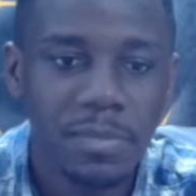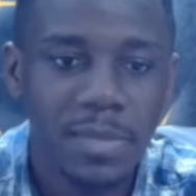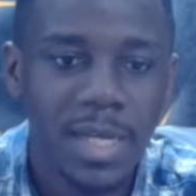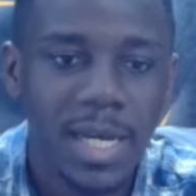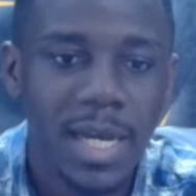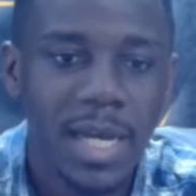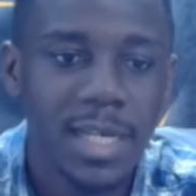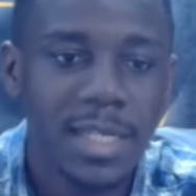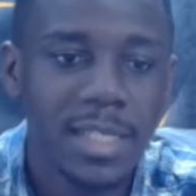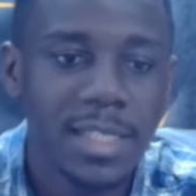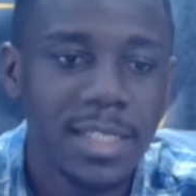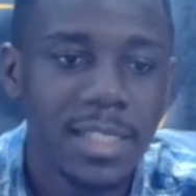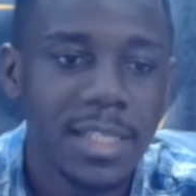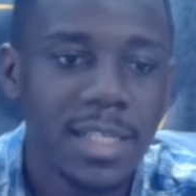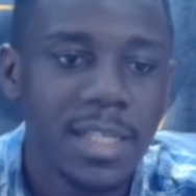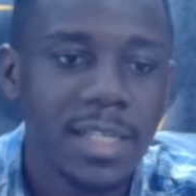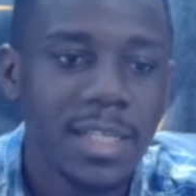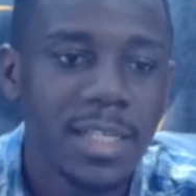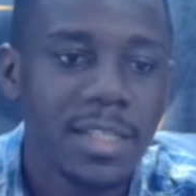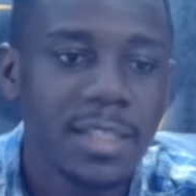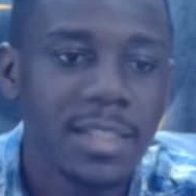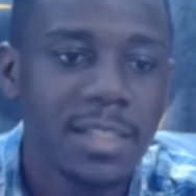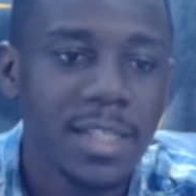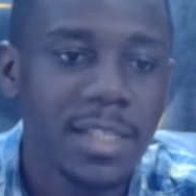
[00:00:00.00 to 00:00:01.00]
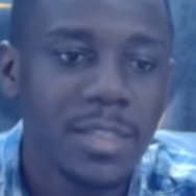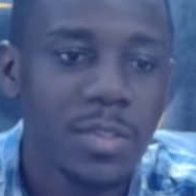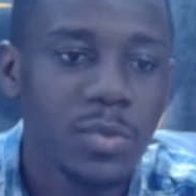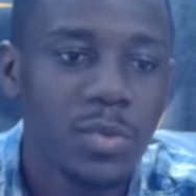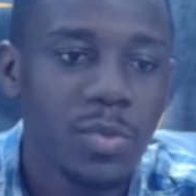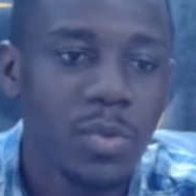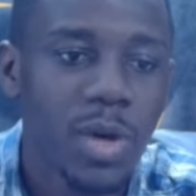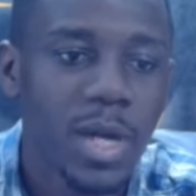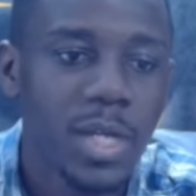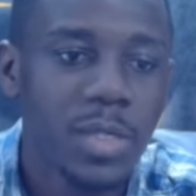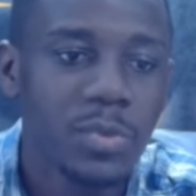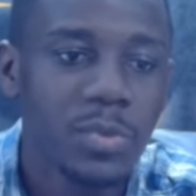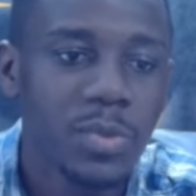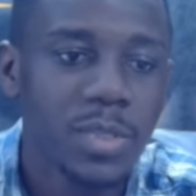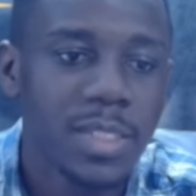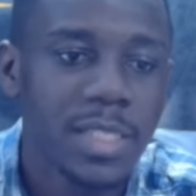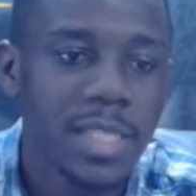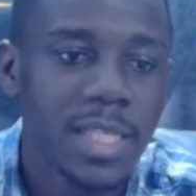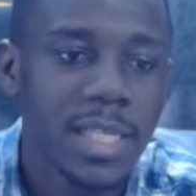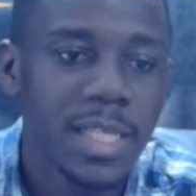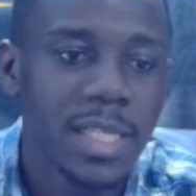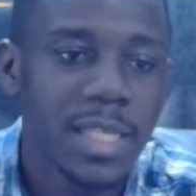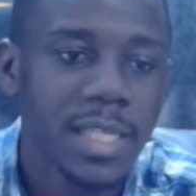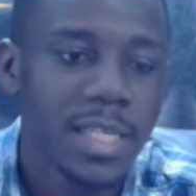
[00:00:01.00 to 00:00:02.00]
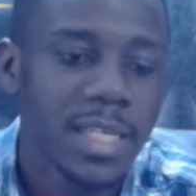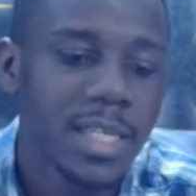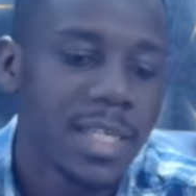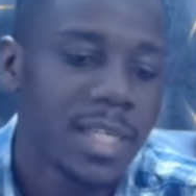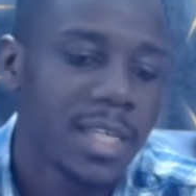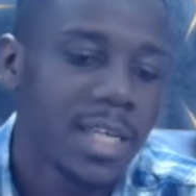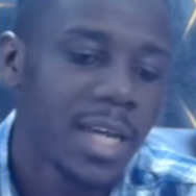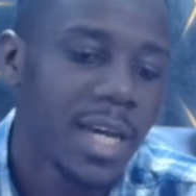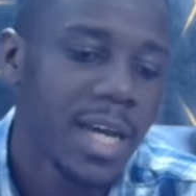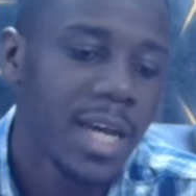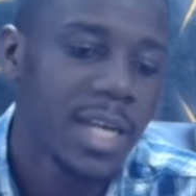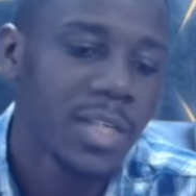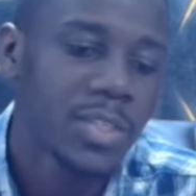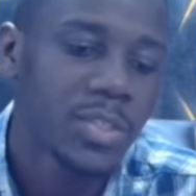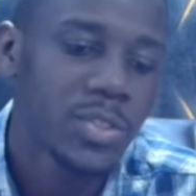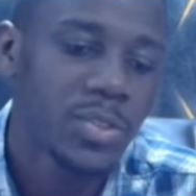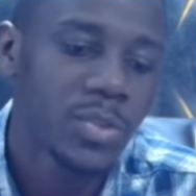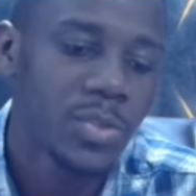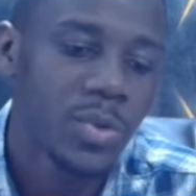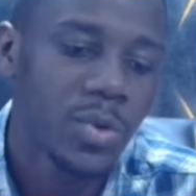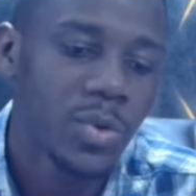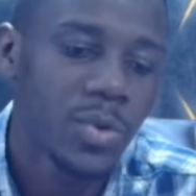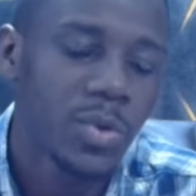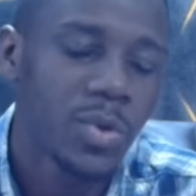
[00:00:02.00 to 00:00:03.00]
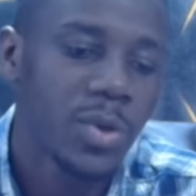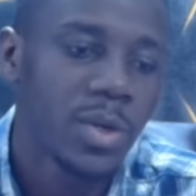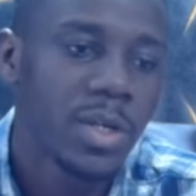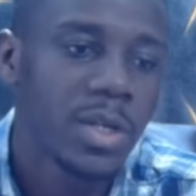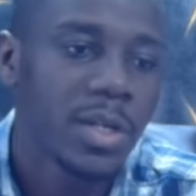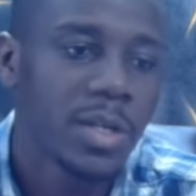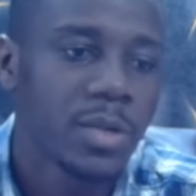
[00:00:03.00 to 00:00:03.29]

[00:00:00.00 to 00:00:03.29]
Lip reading: And that's what we think Arsenal,